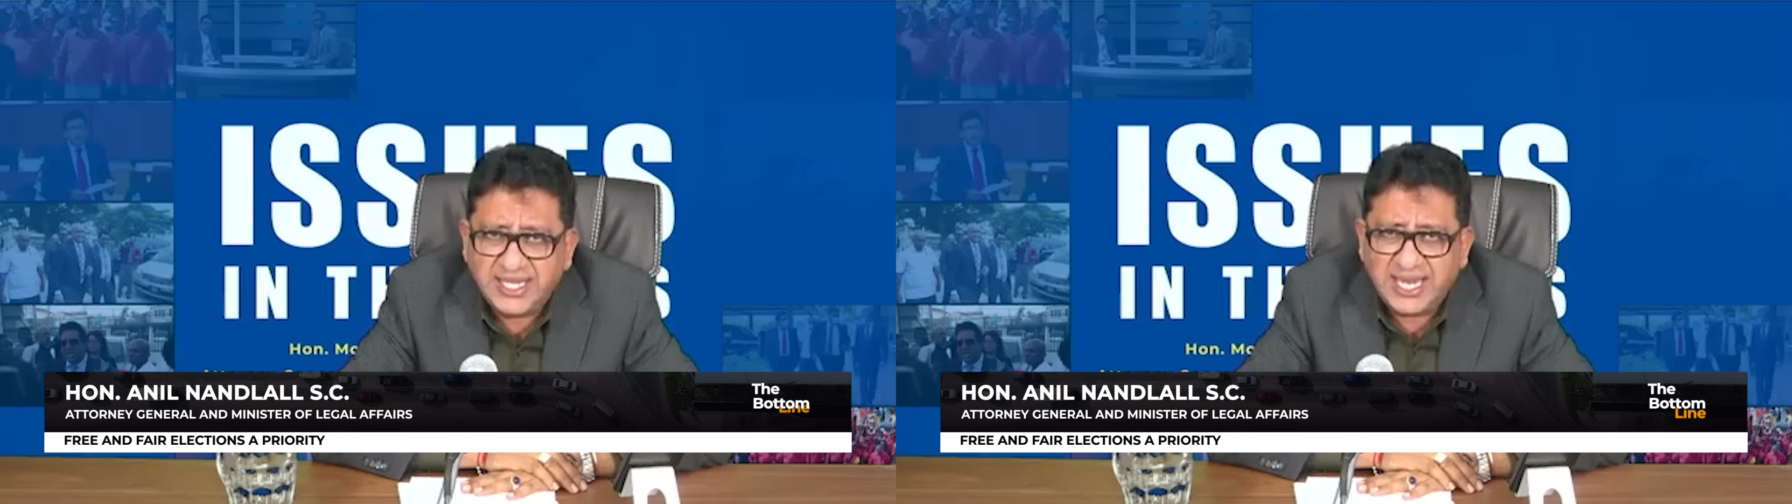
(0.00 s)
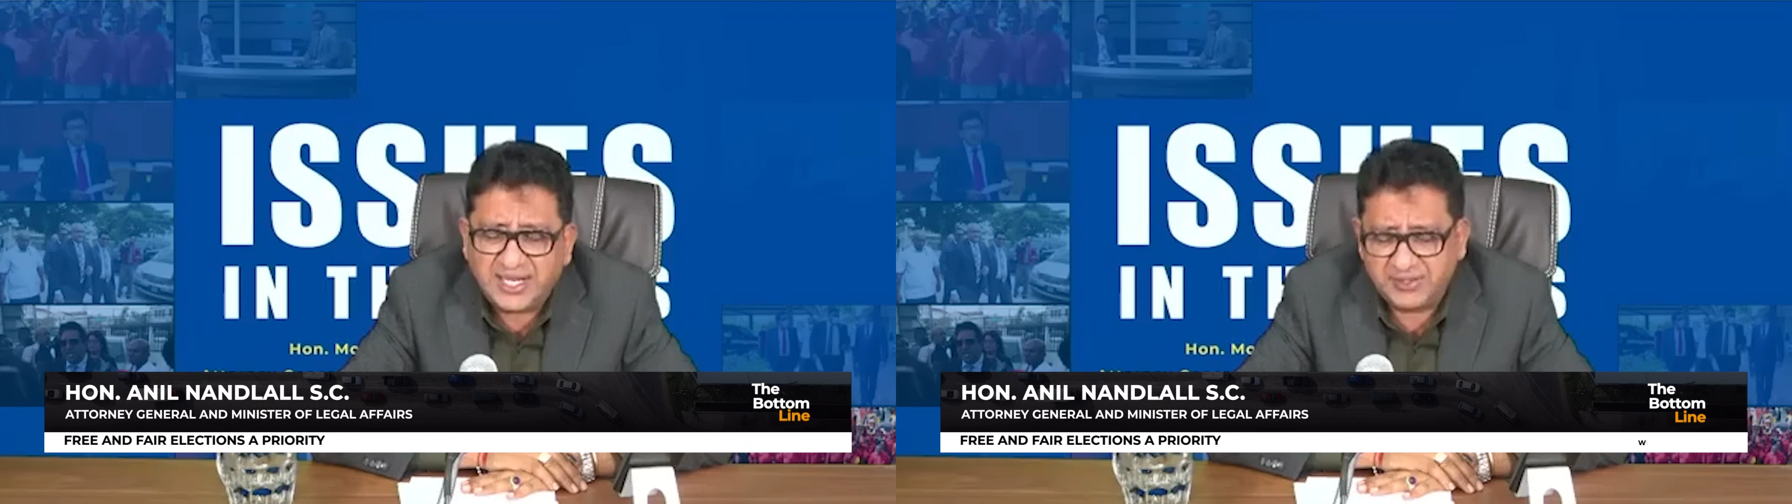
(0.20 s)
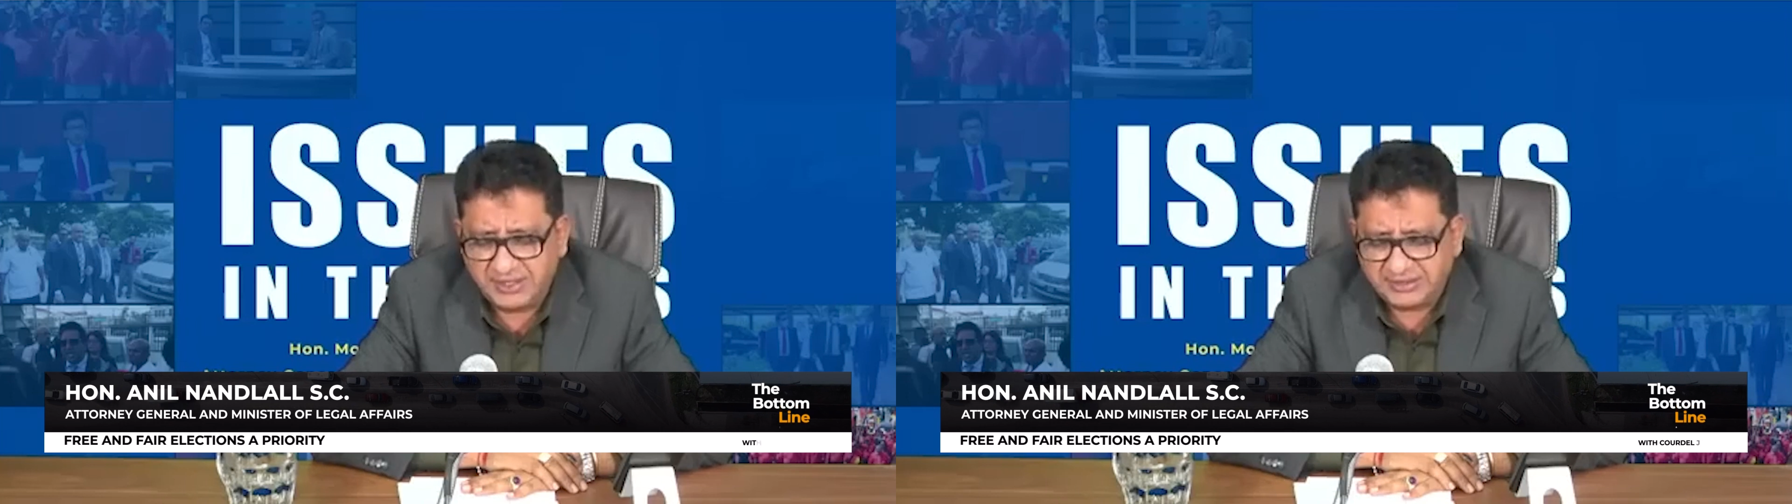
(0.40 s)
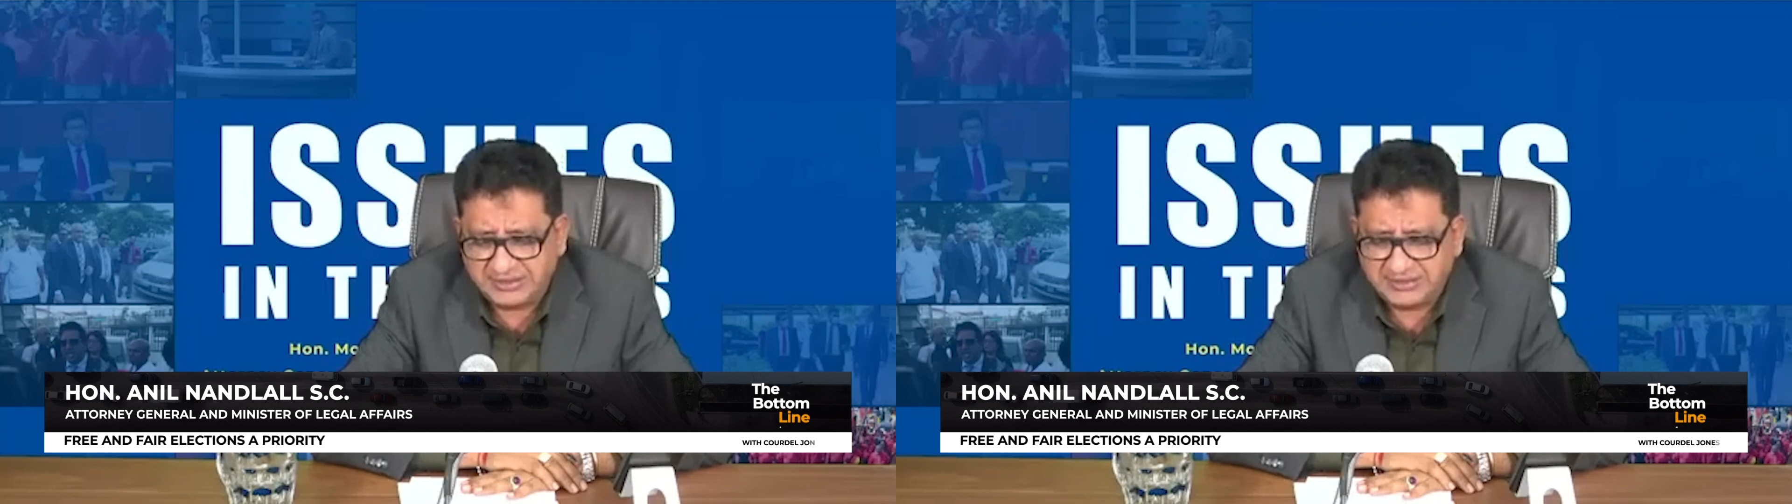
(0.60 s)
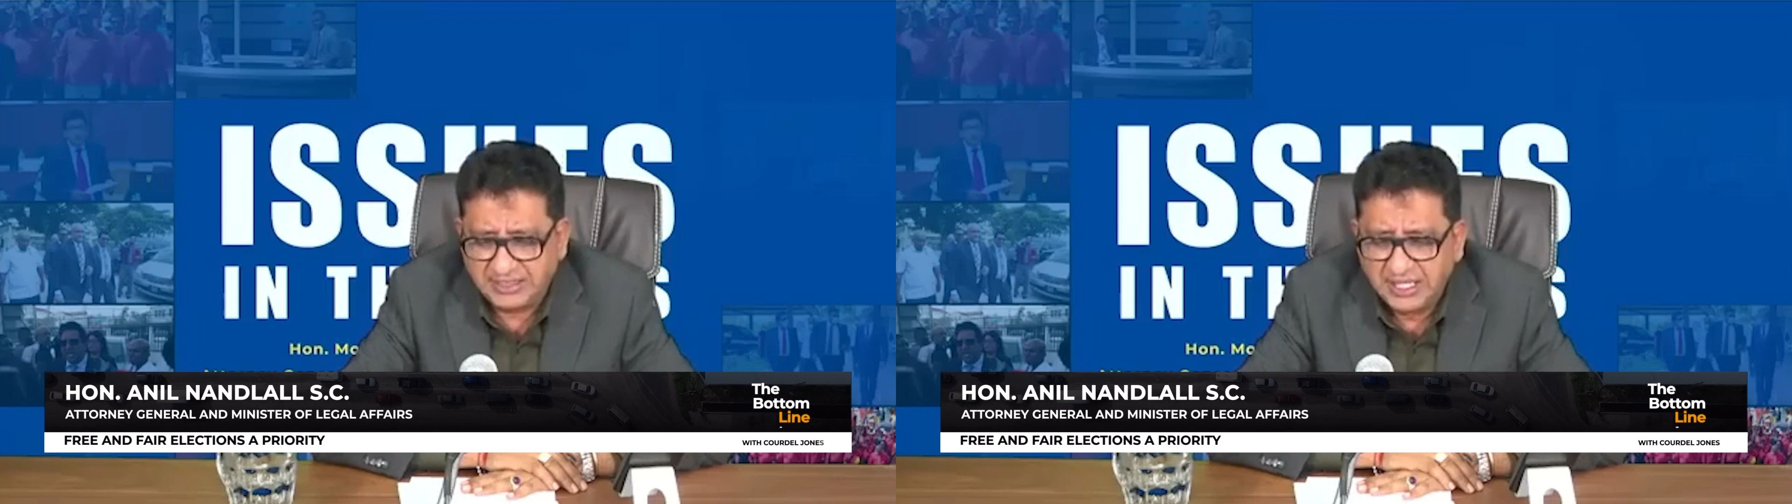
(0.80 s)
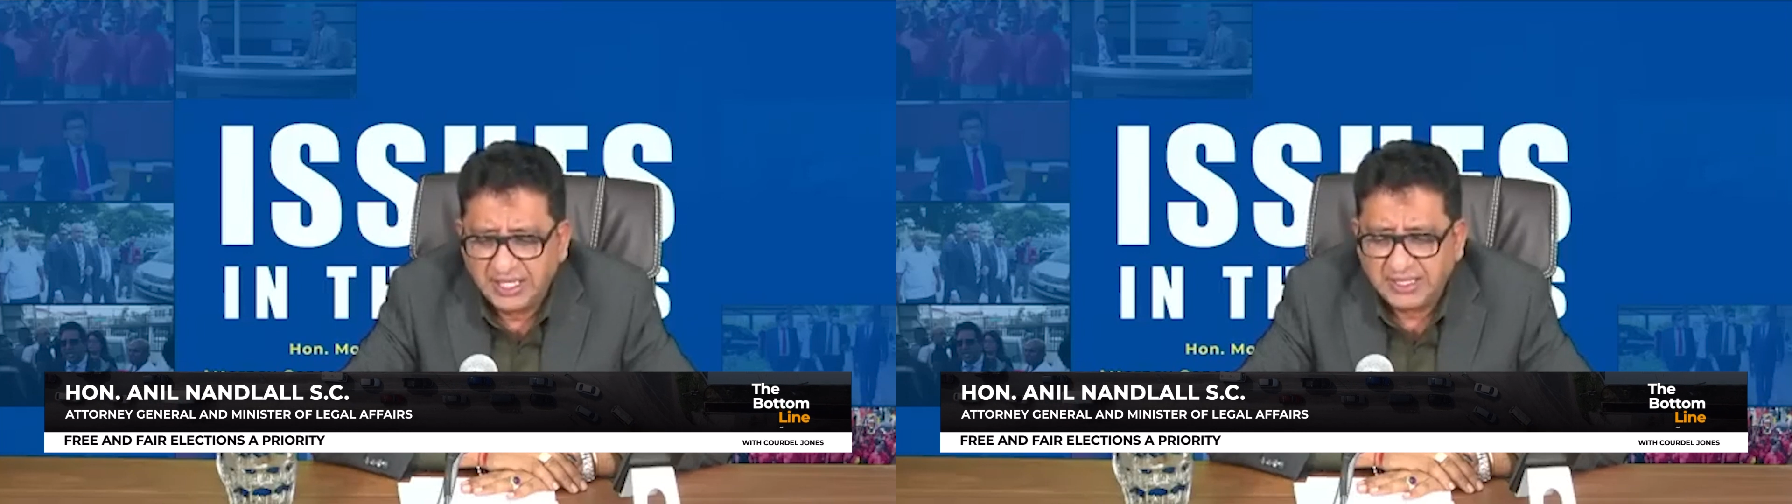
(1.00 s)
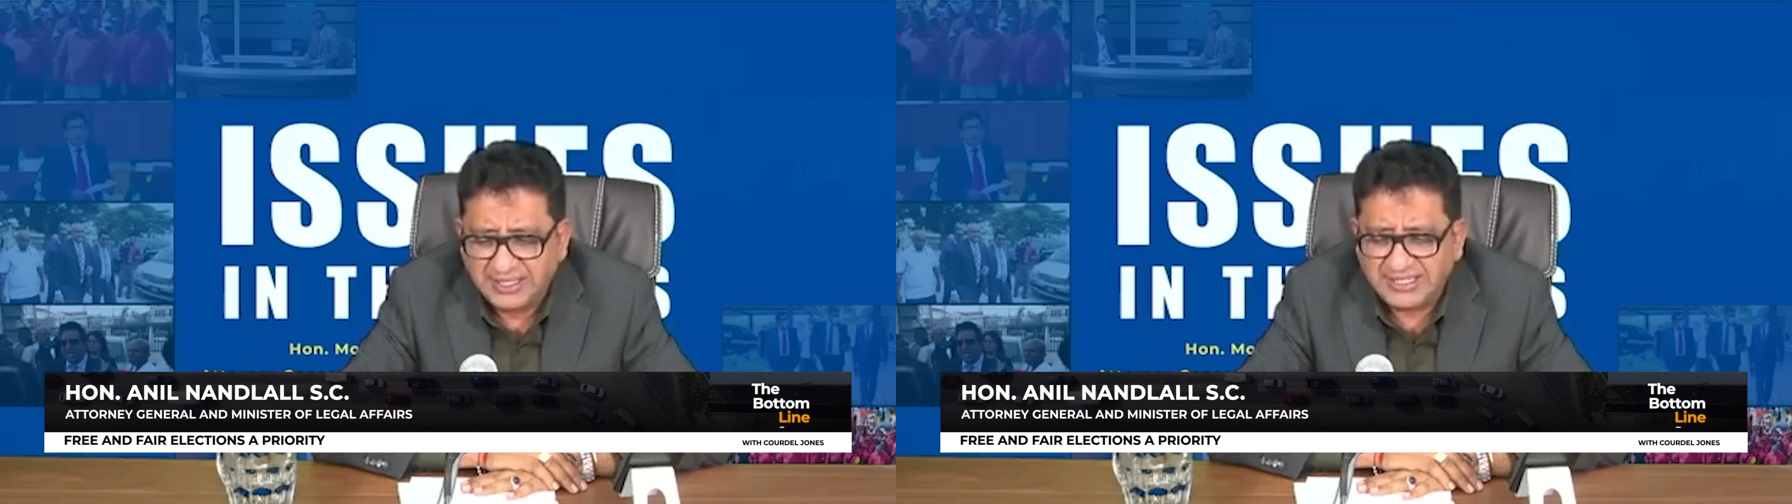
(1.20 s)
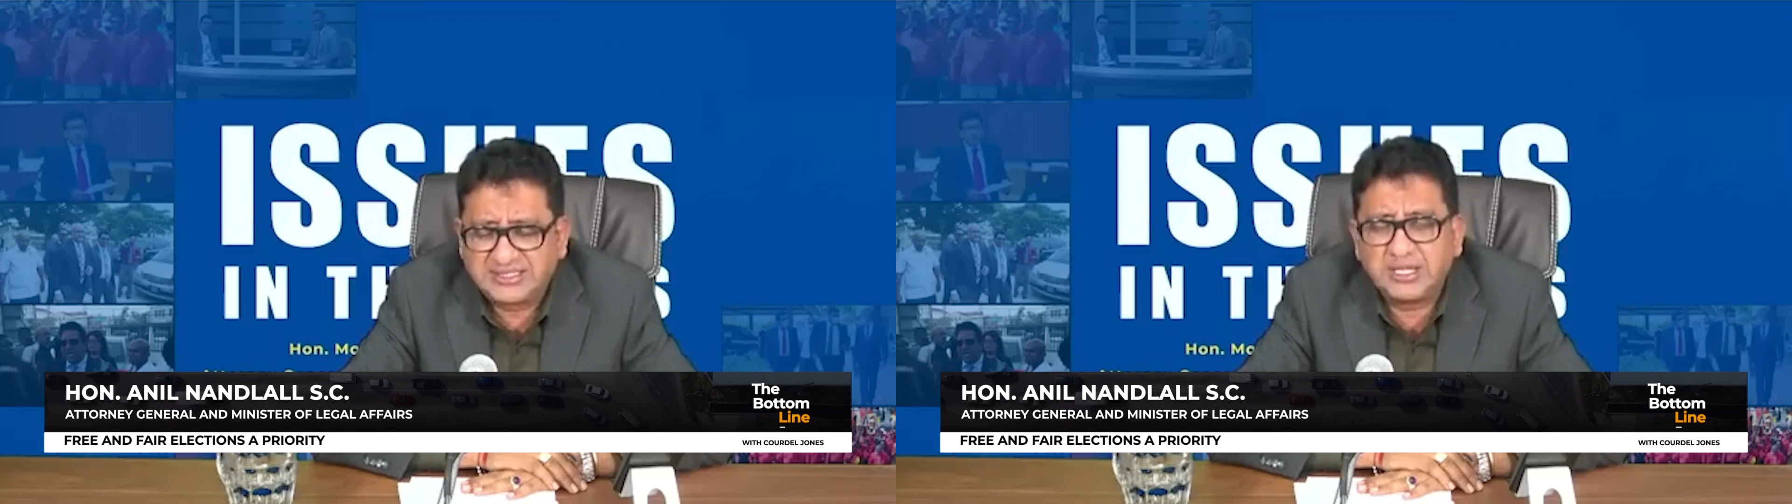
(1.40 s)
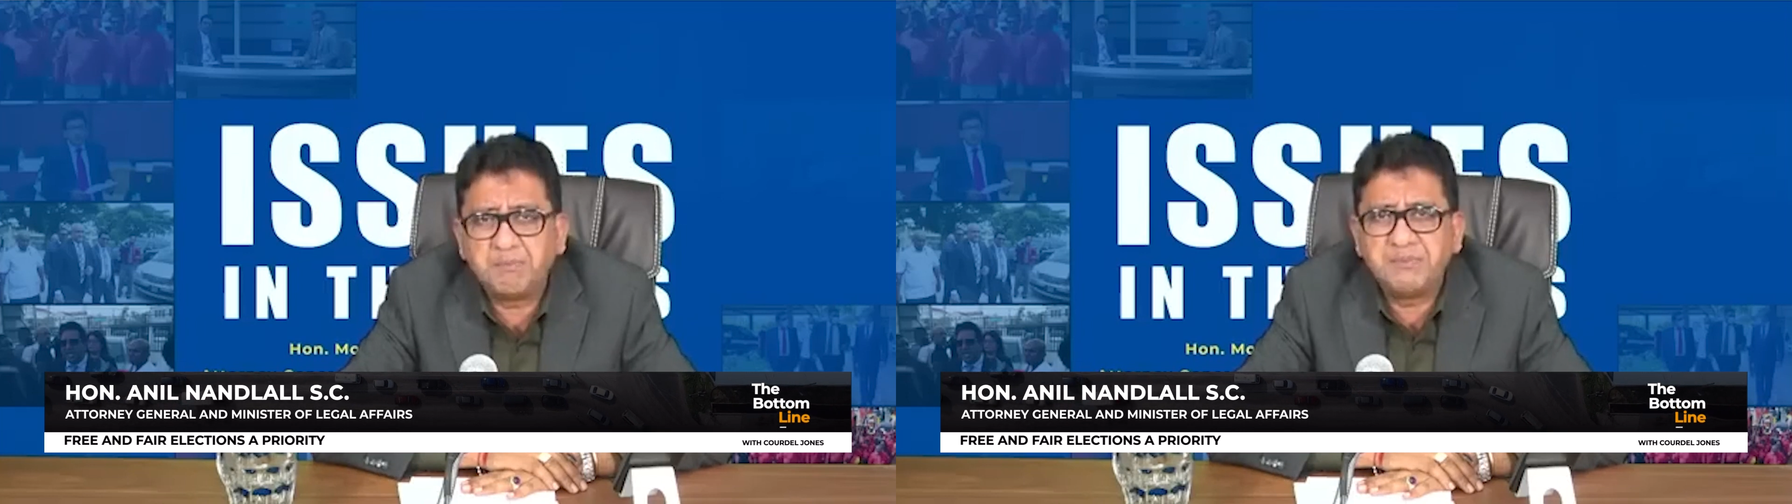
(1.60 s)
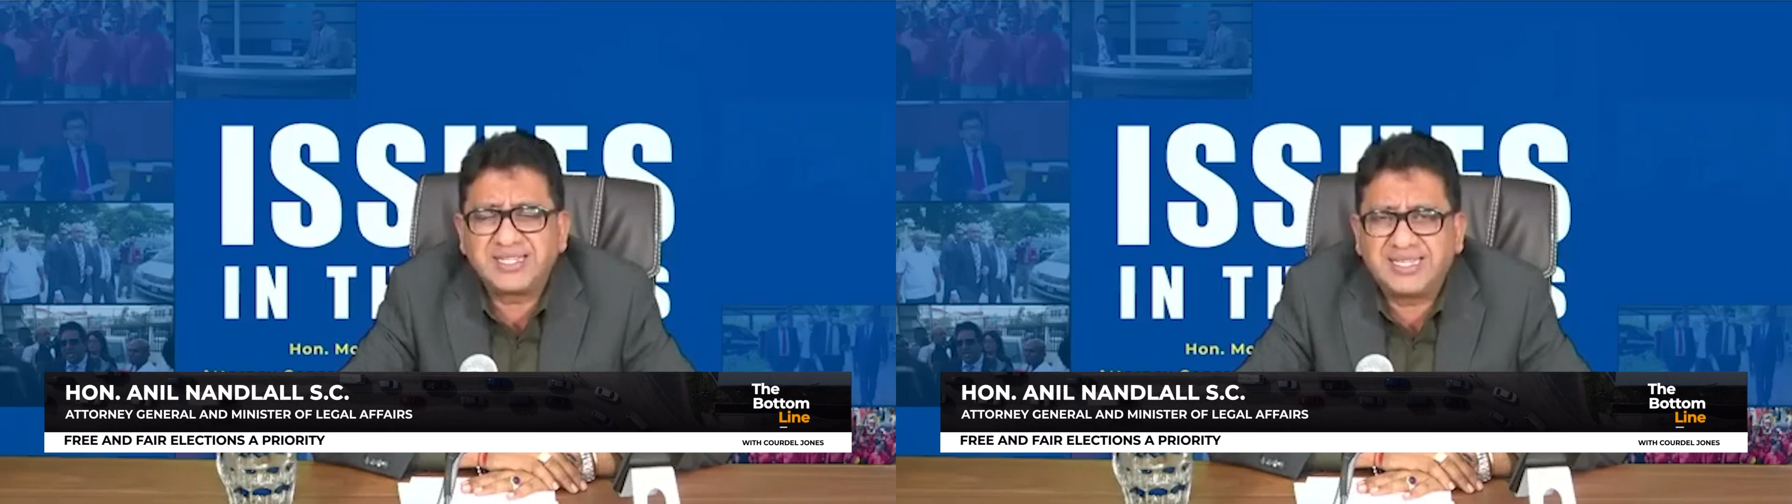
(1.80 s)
elections, they submitted